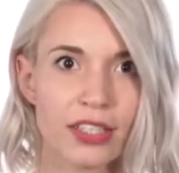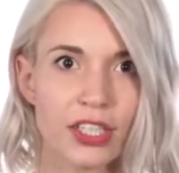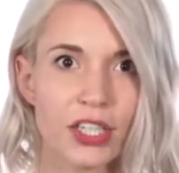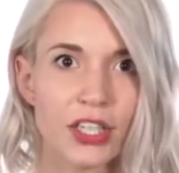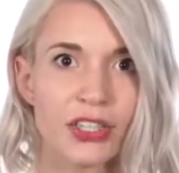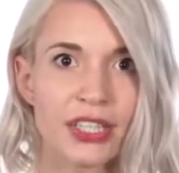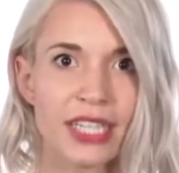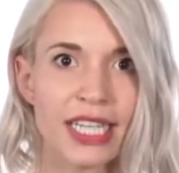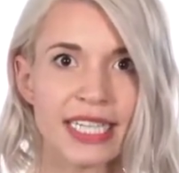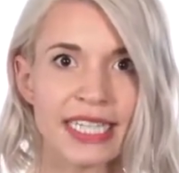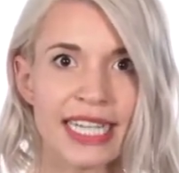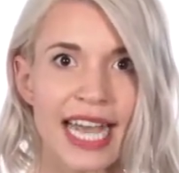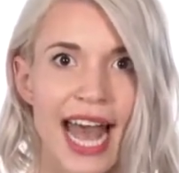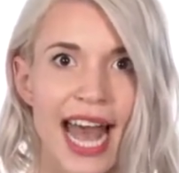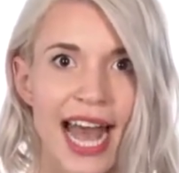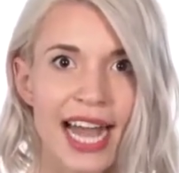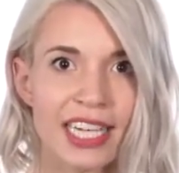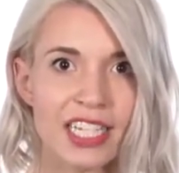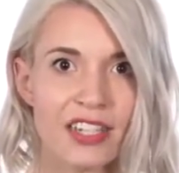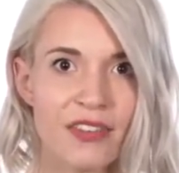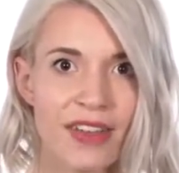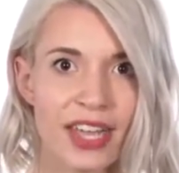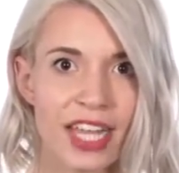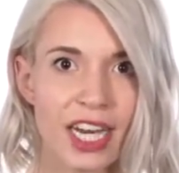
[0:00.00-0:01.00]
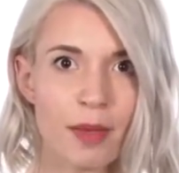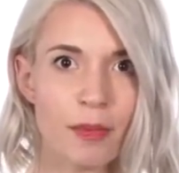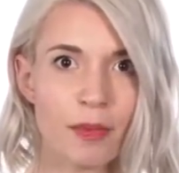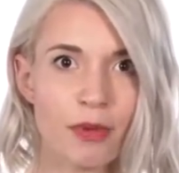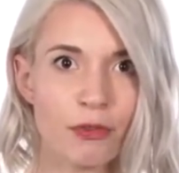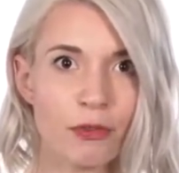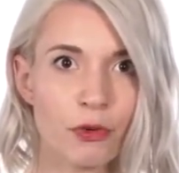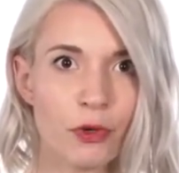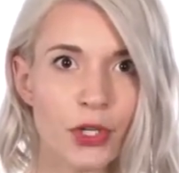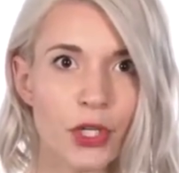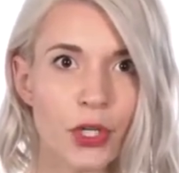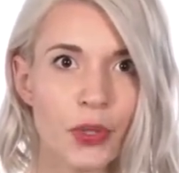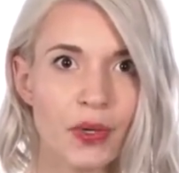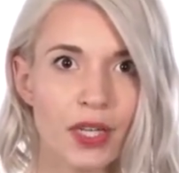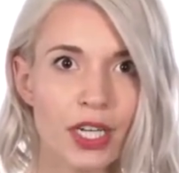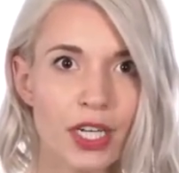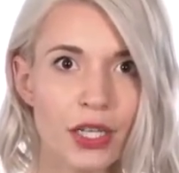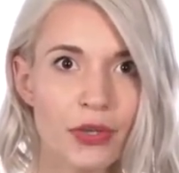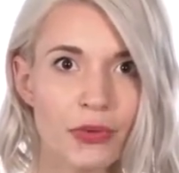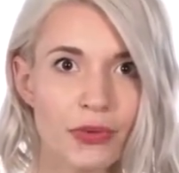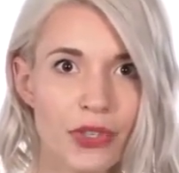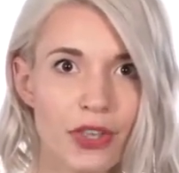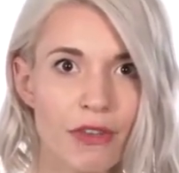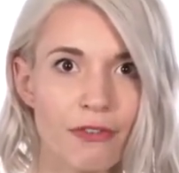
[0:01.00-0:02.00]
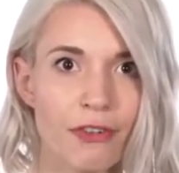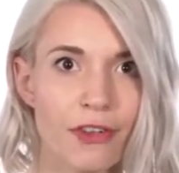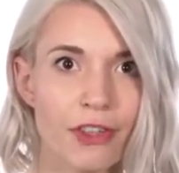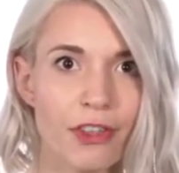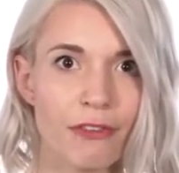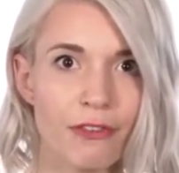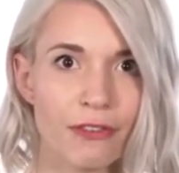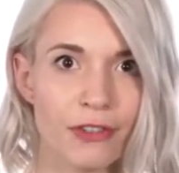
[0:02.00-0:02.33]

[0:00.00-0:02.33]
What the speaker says: you'll need to activate it before you can use it for the